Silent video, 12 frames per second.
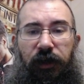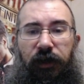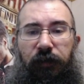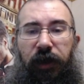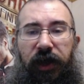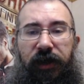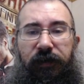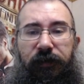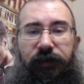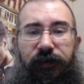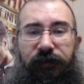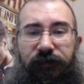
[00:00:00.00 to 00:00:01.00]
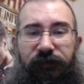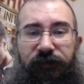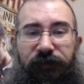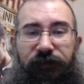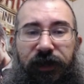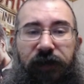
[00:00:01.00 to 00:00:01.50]
But
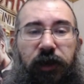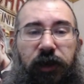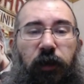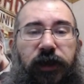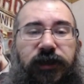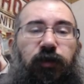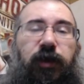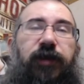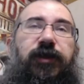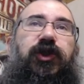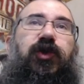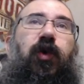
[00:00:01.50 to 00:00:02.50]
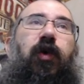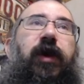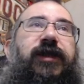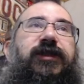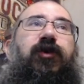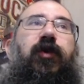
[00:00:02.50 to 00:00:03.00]
them going to where the story
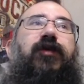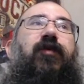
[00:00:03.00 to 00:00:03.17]
is going